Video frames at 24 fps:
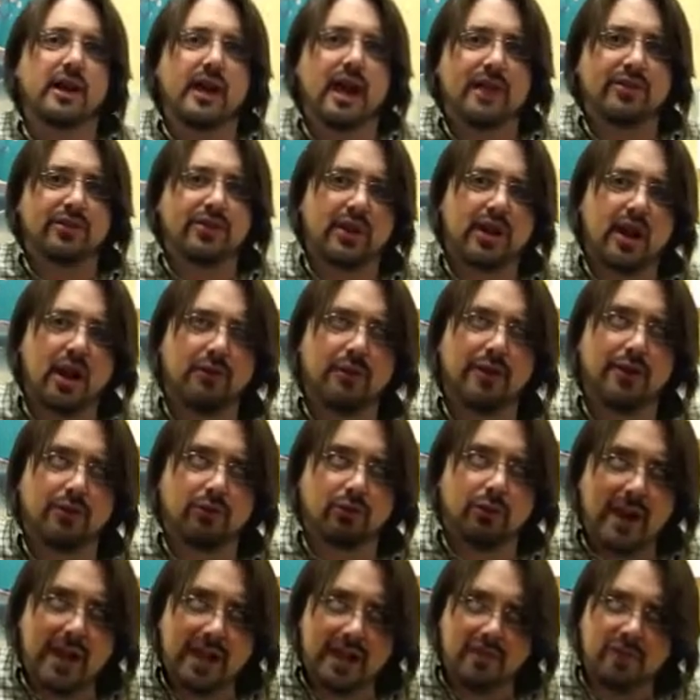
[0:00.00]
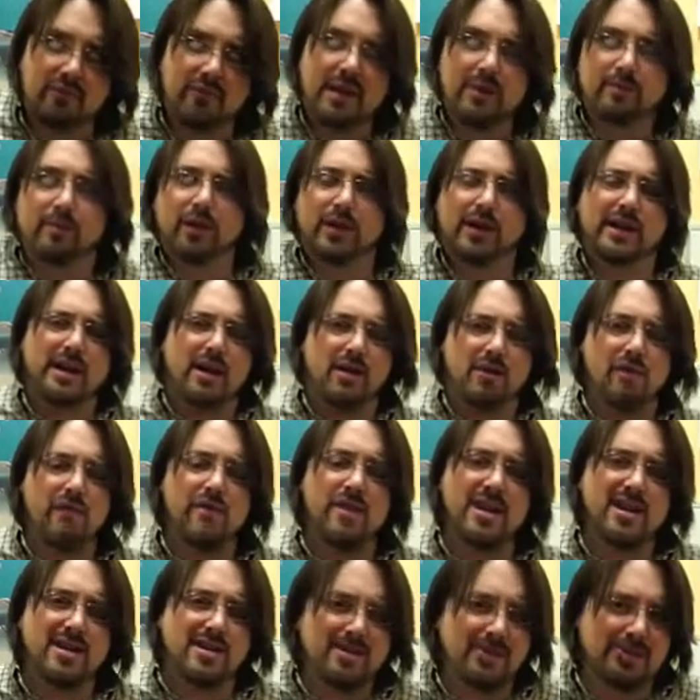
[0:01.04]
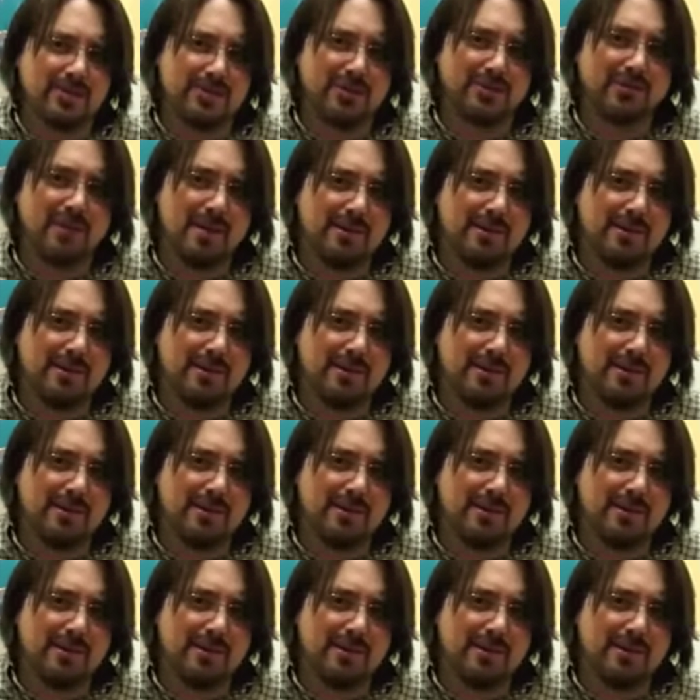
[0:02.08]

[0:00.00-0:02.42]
At the current rate of me putting out videos,